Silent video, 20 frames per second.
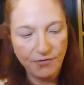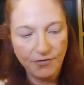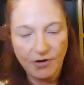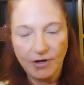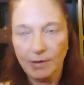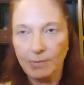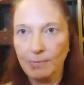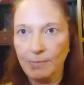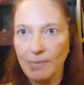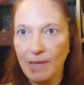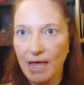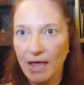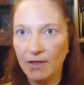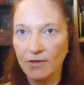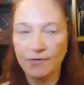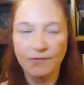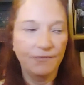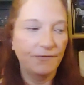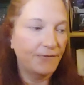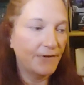from
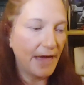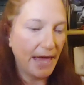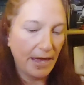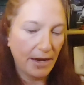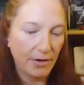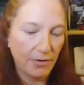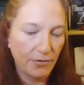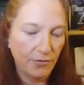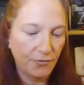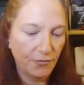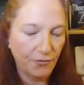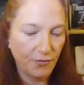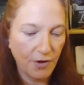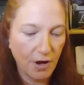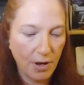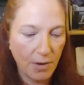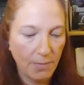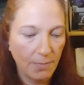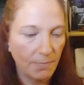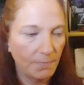e.l.f. and
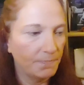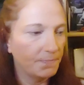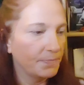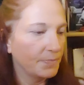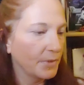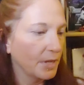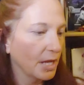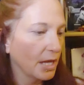from